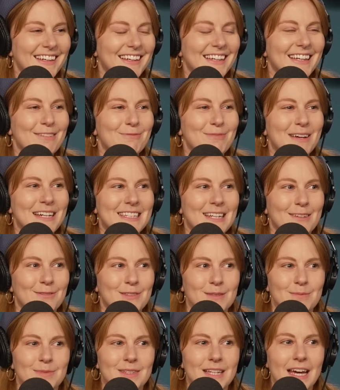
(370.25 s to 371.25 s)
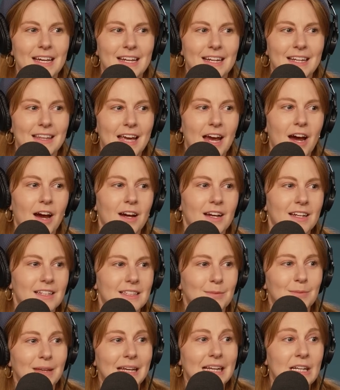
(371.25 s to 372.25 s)
give myself some slack there because
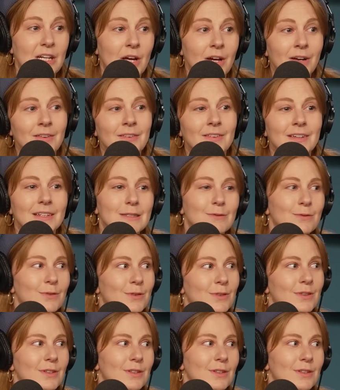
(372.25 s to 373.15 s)
I'm no, it's for the